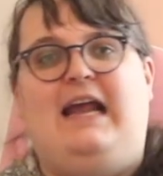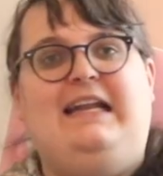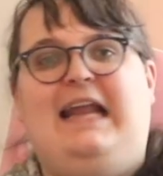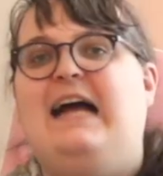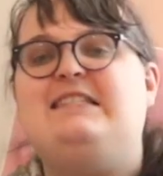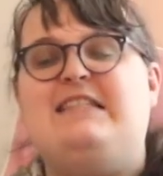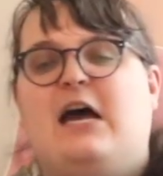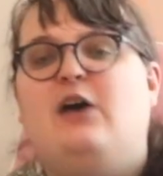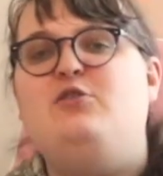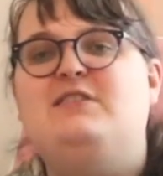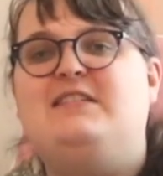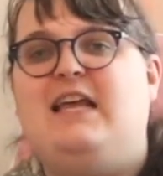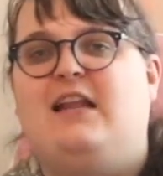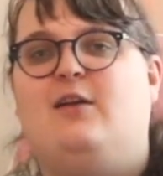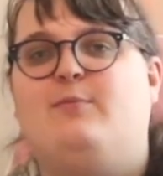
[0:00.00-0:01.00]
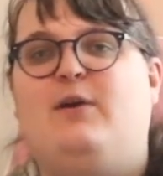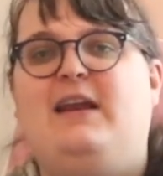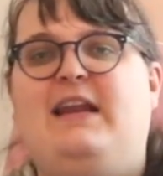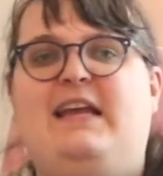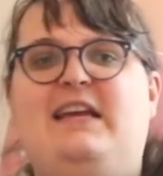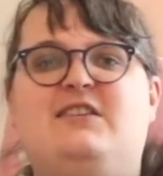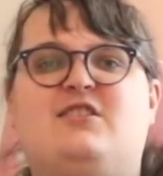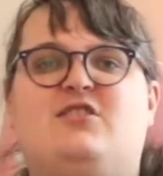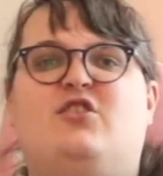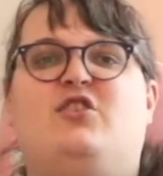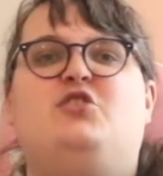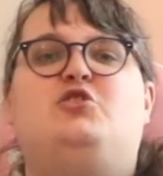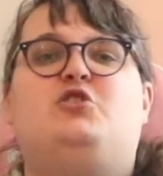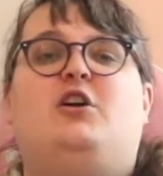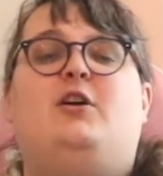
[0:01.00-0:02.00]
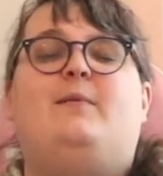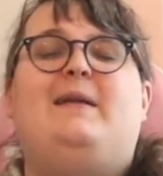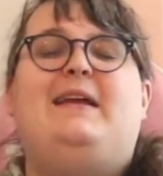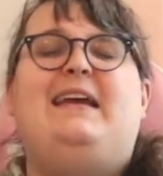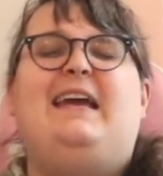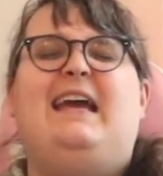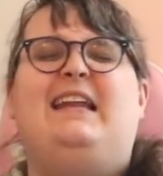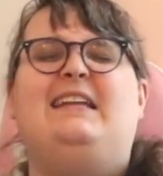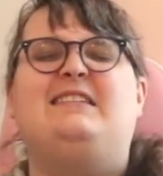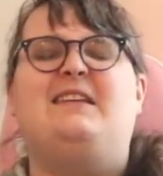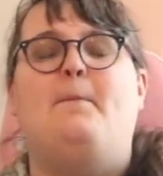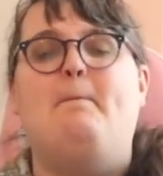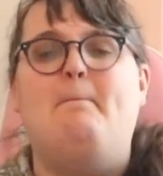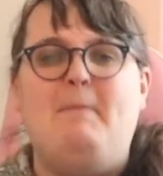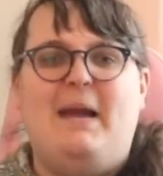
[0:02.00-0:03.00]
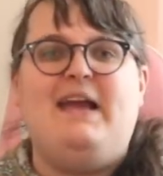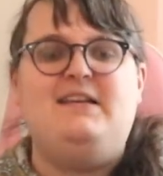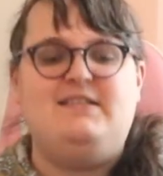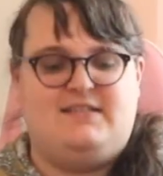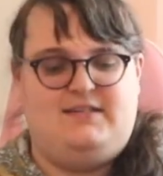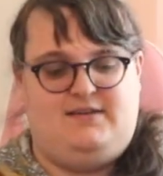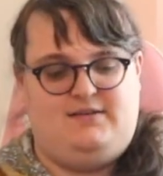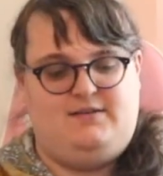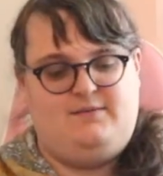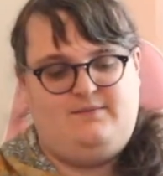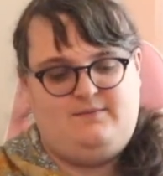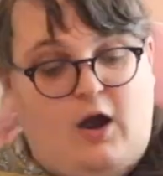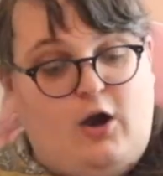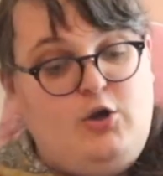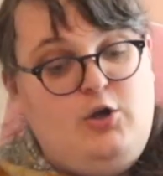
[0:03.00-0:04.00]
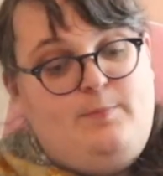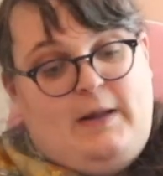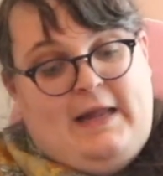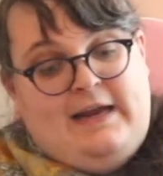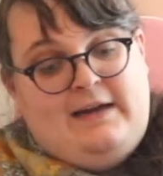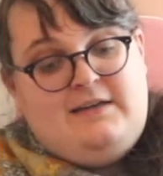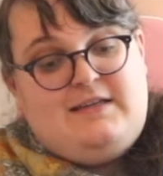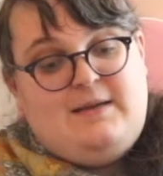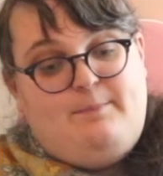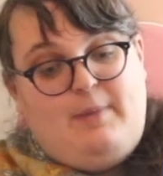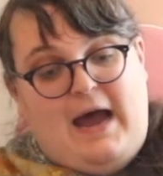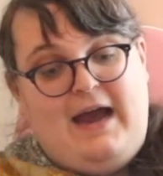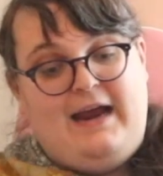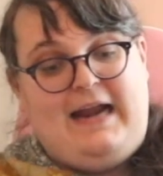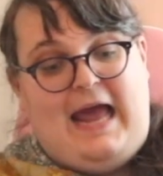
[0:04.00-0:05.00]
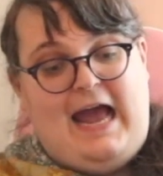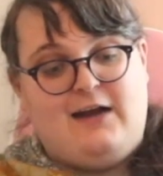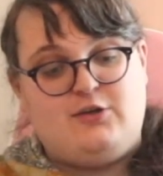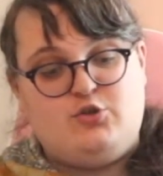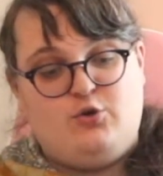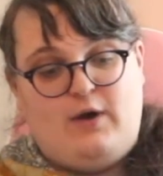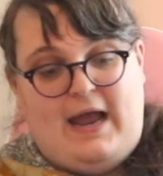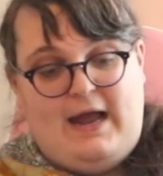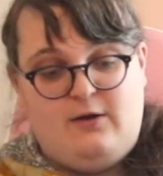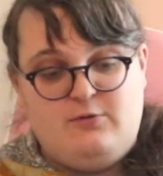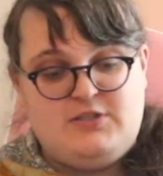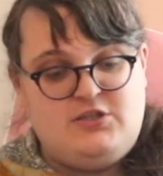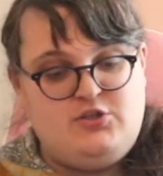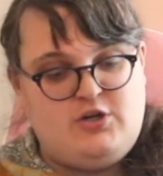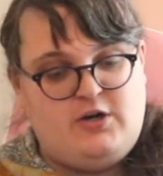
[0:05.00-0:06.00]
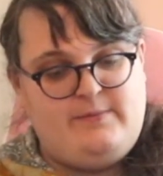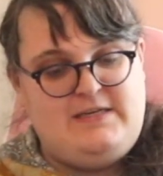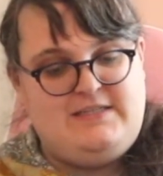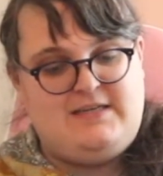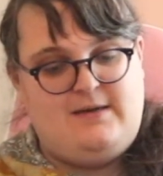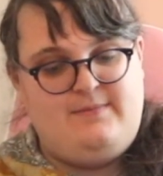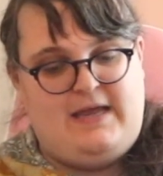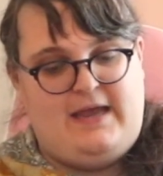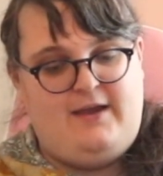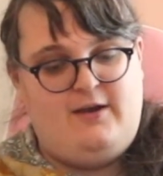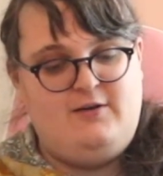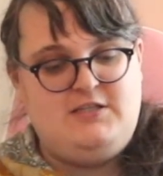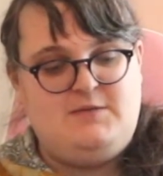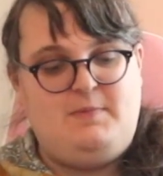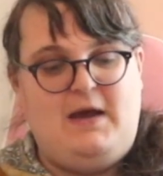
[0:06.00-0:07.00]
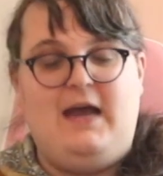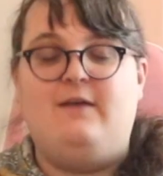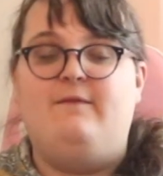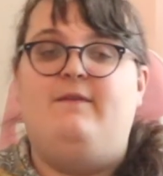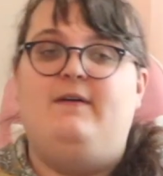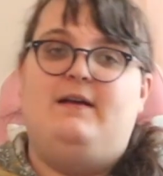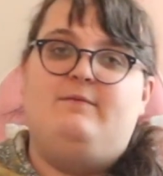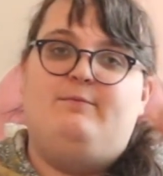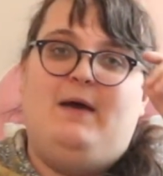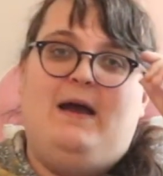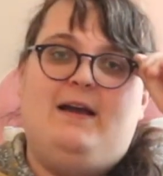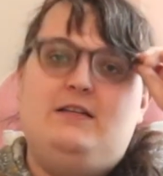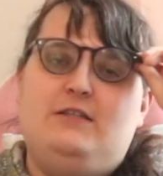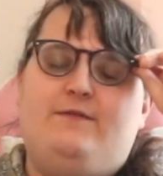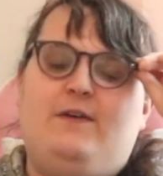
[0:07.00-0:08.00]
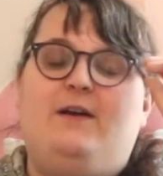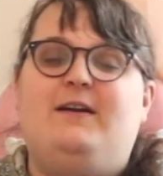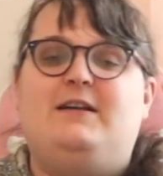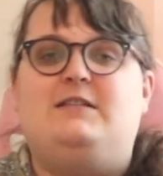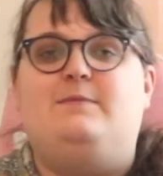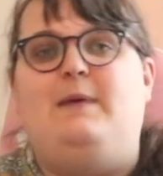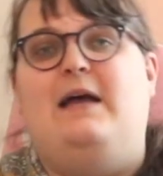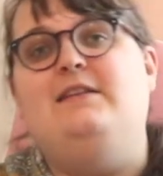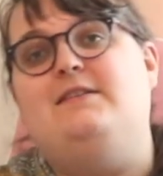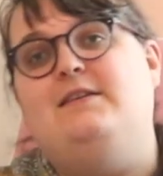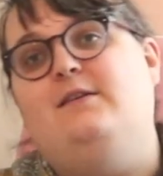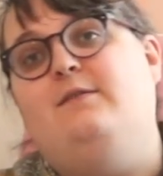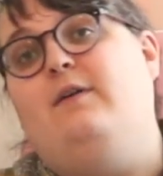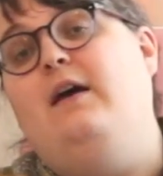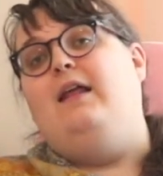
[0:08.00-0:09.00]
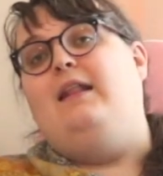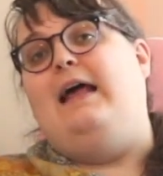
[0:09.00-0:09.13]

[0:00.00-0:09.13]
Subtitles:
And that's how you celebrate Easter in Germany, and it's amazing. Are you planning to buy an actual house in Germany someday? I hear buying is very expensive.